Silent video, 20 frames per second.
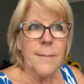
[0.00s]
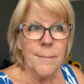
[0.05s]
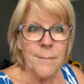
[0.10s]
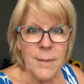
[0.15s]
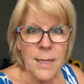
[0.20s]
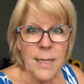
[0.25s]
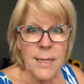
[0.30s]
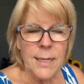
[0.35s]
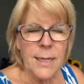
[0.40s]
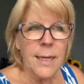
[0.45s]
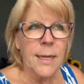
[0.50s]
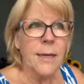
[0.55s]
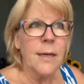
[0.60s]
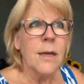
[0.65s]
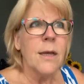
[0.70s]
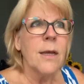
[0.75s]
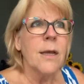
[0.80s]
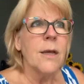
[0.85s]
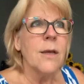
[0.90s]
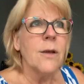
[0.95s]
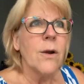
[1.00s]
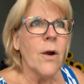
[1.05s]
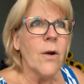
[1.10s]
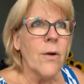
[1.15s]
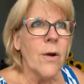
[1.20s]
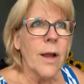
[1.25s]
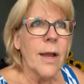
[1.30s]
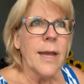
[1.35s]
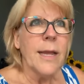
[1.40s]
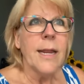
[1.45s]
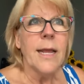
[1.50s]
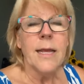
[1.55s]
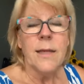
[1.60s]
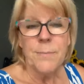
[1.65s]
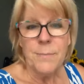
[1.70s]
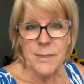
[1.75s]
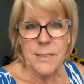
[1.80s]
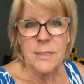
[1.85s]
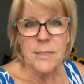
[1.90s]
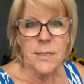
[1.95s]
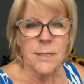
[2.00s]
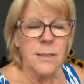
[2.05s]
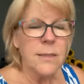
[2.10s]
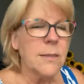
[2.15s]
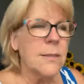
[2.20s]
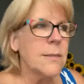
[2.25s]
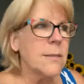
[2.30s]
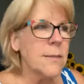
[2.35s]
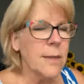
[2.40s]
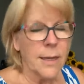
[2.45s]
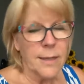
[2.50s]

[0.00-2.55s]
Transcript: Meaning, all right, in business,